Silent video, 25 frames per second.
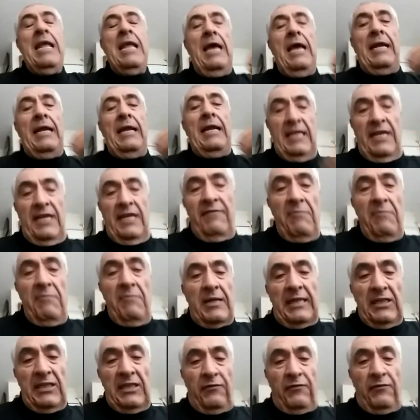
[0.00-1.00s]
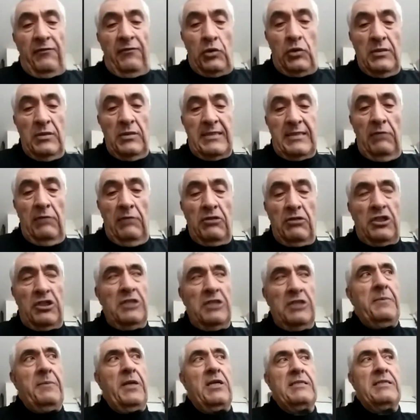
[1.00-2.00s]
And I gave him a credit for two
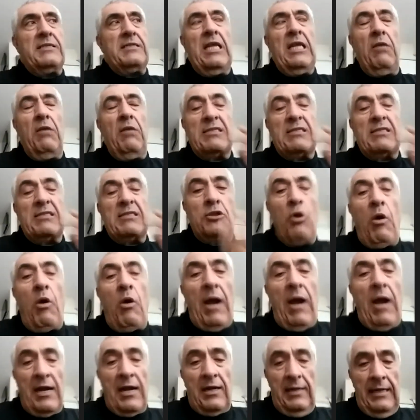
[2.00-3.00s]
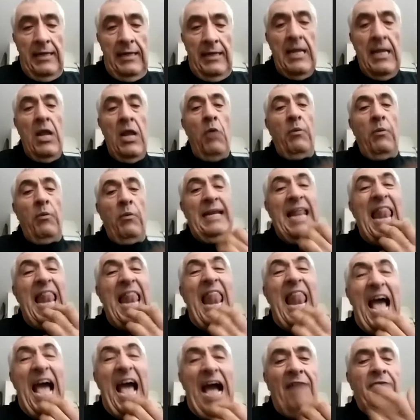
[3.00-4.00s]
sandwiches because he was so ugly. When he
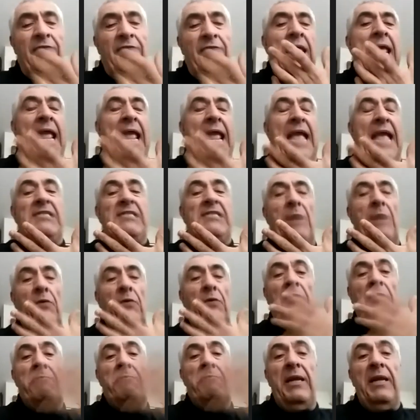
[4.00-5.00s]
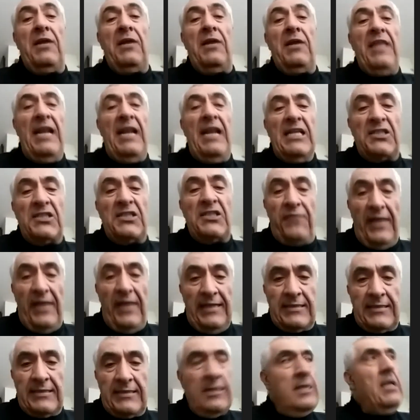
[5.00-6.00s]
laughed, his mouth was bigger than his
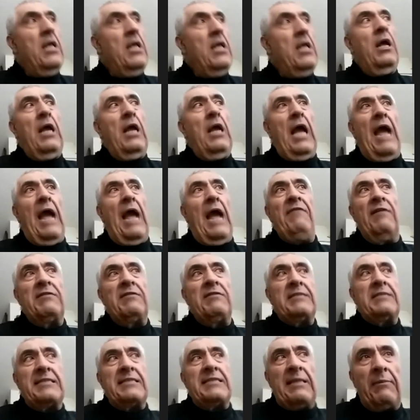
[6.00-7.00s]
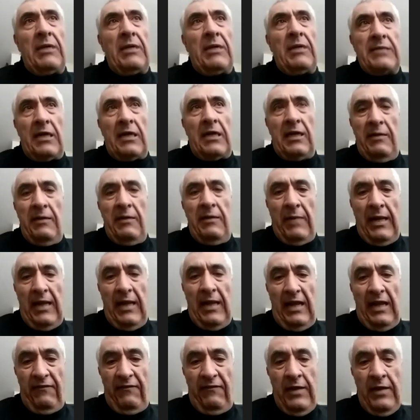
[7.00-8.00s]
face. I've never seen someone as ugly in my
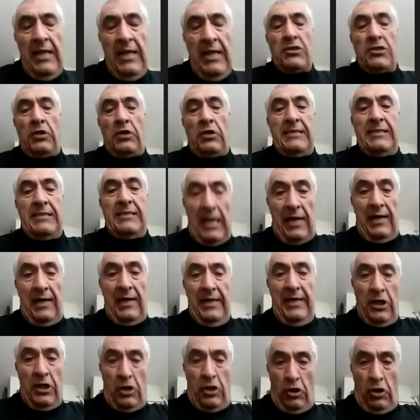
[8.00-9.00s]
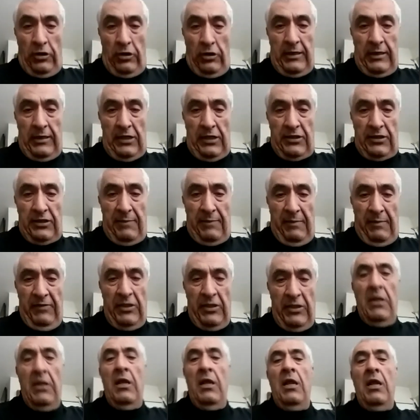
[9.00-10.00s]
life. So he's ugly and crook on top of it.
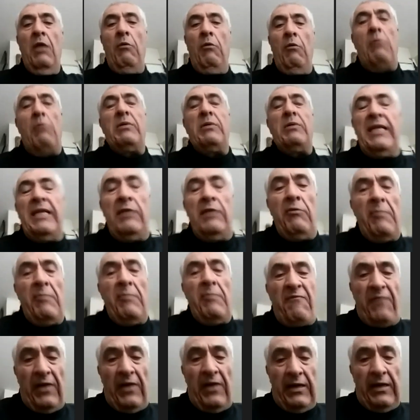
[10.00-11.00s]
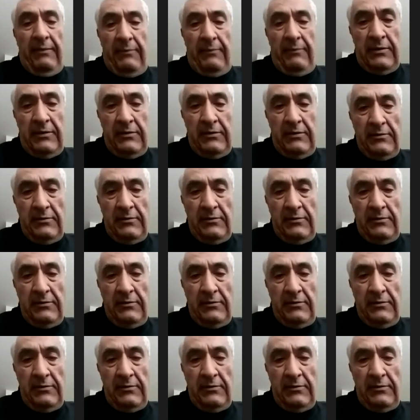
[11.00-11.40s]
Why would any woman fuck him?